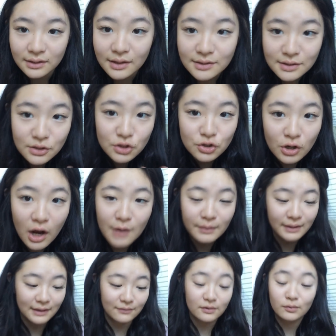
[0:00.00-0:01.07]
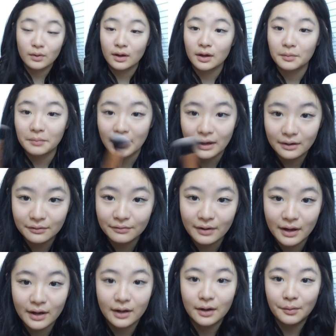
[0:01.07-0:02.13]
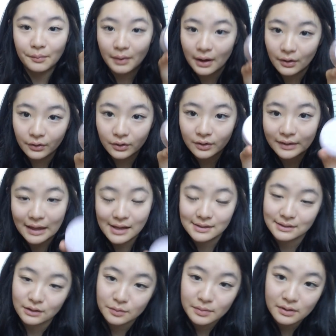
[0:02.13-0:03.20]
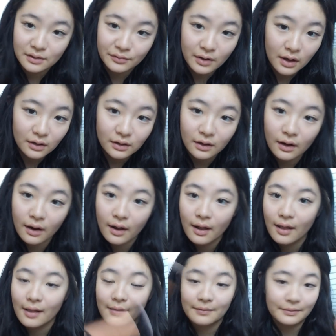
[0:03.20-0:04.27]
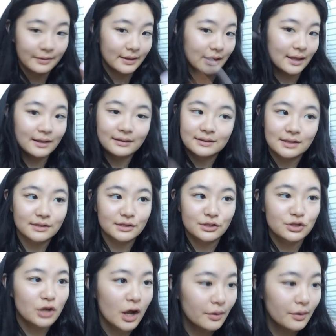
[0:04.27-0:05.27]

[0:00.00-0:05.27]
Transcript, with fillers: It does its job. Like if you want a mattifying powder that adds a little bit of color, it does its